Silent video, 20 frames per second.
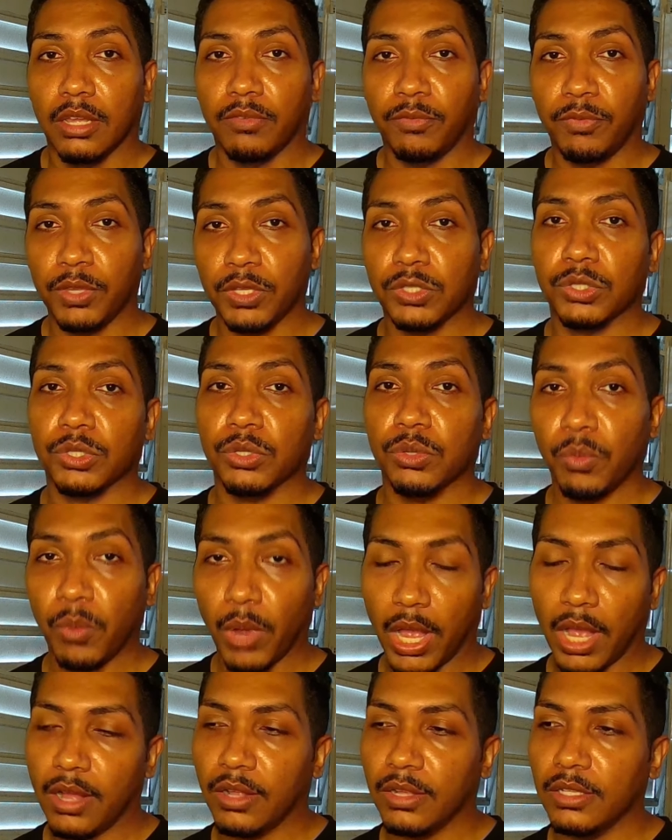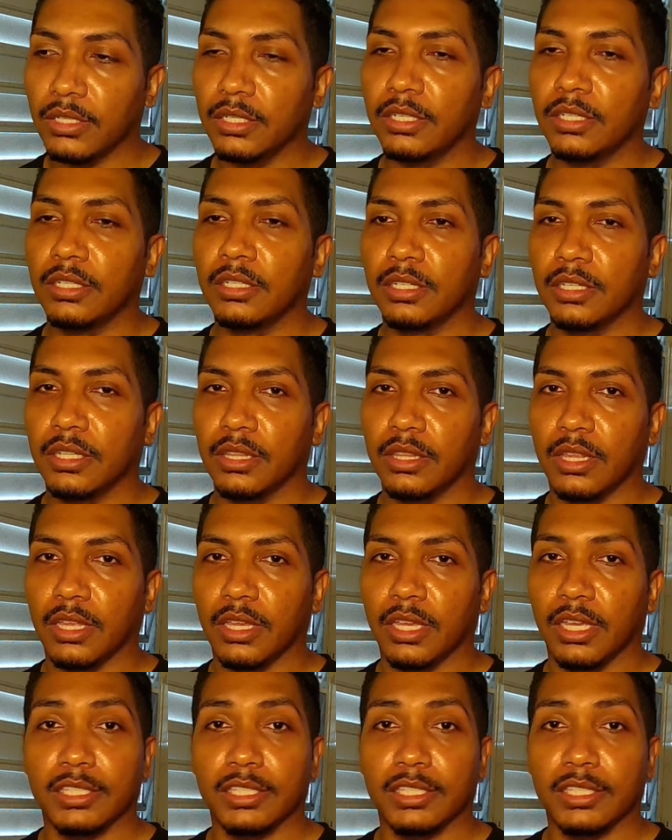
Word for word: feature well, the